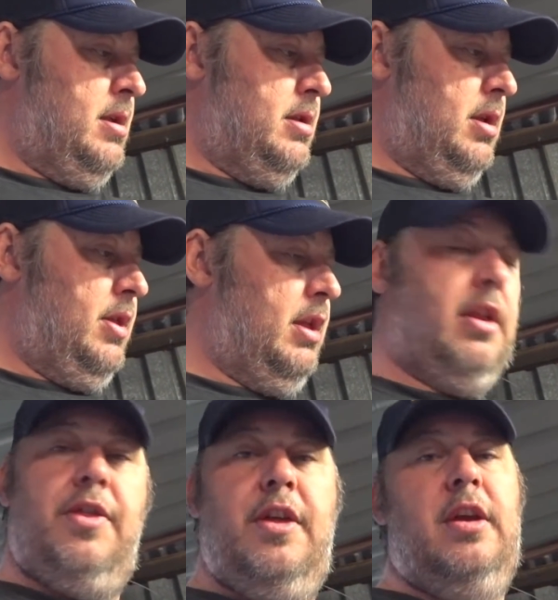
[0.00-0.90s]
So
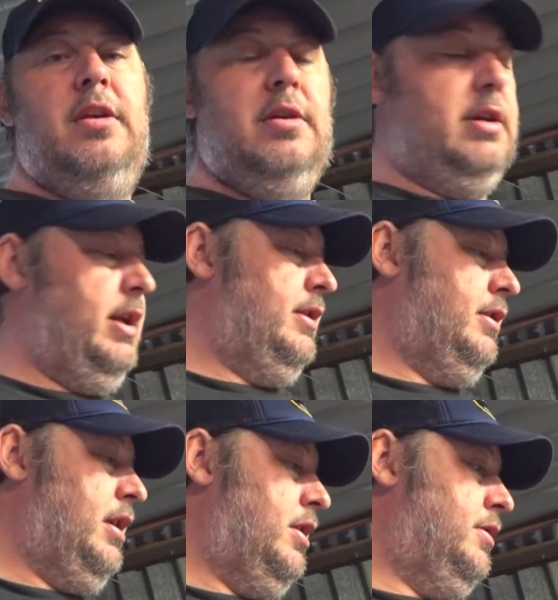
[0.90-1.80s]
that's a thing. I'm going to have
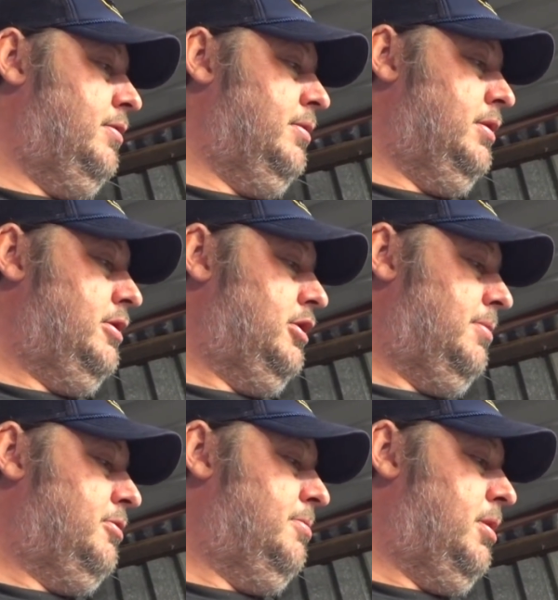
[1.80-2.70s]
to go to a
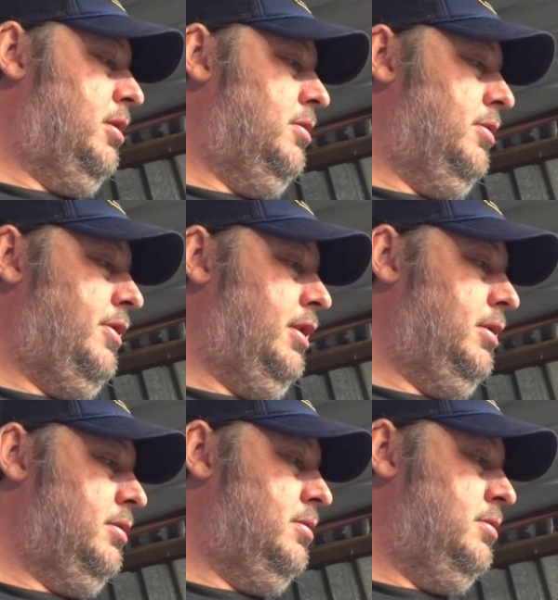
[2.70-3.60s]
shop tomorrow, I think,
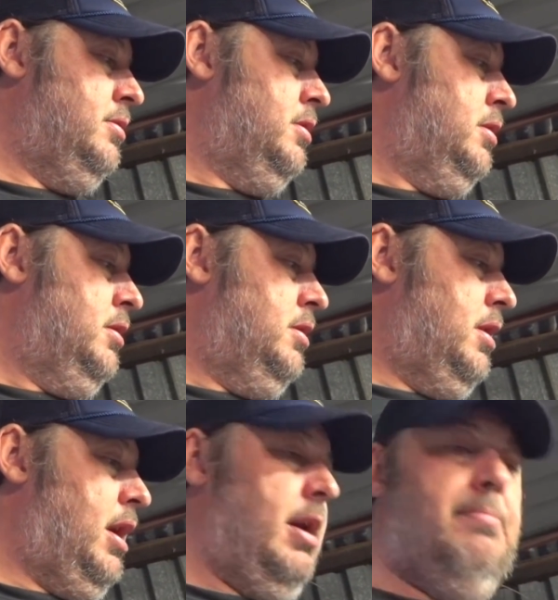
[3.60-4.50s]

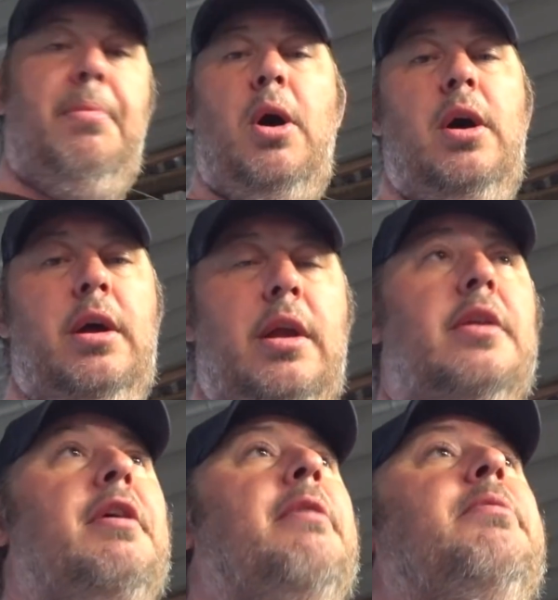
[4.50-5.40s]
and buy an
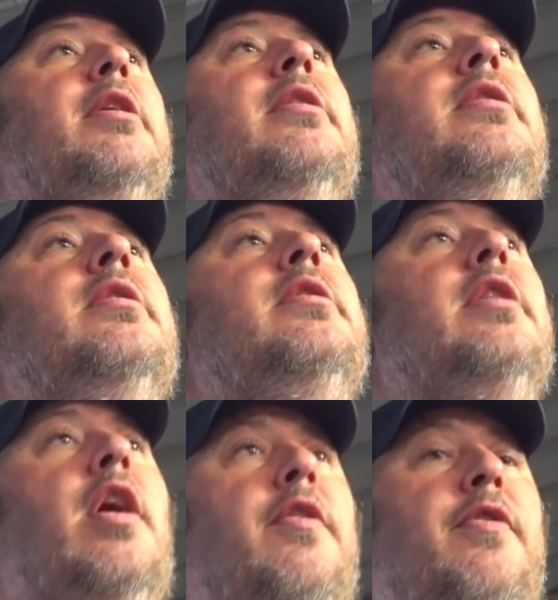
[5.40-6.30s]
adapter
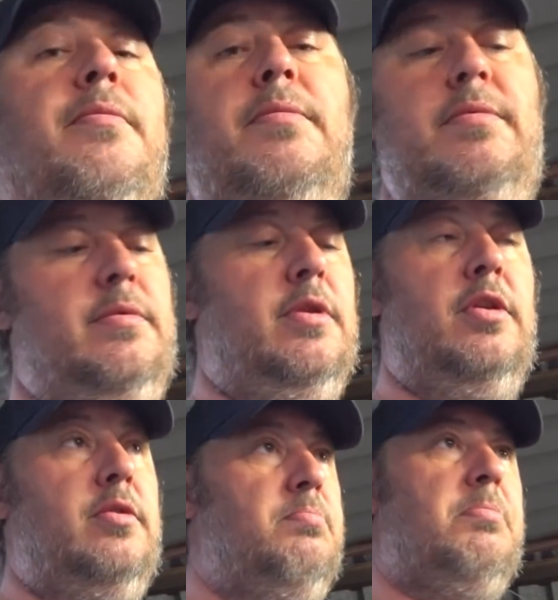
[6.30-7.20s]
to go from
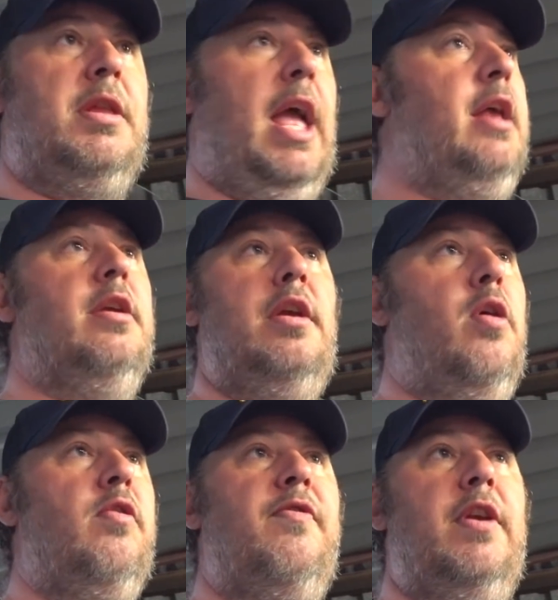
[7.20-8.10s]
the standard
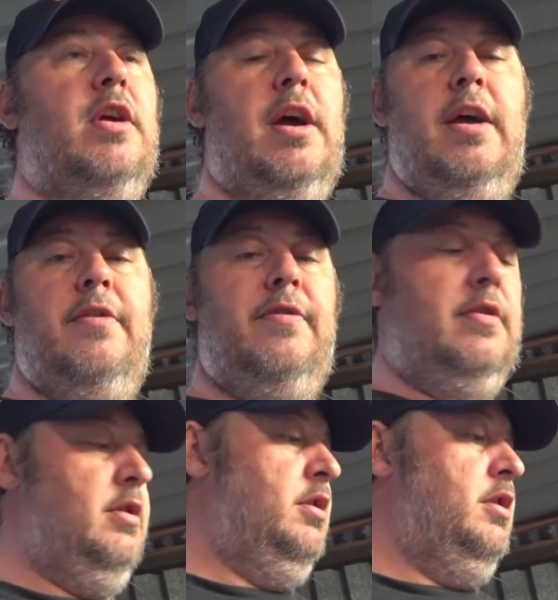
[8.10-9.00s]
hose fitting I have
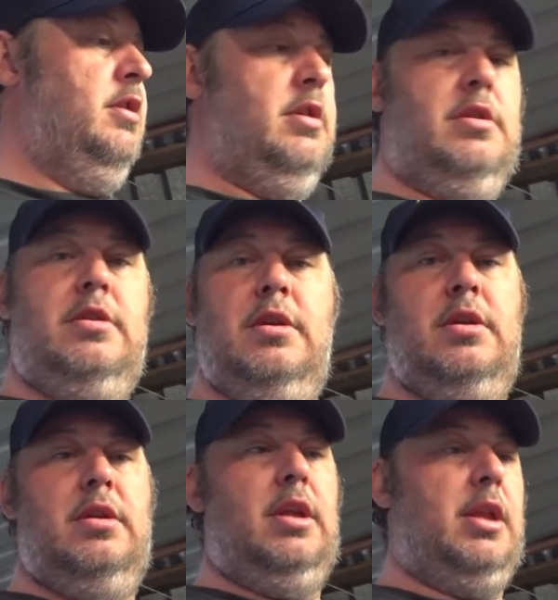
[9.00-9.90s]

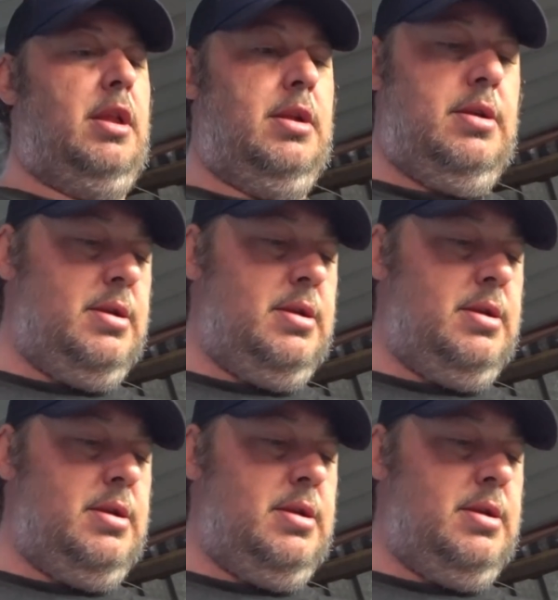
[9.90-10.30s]
to this.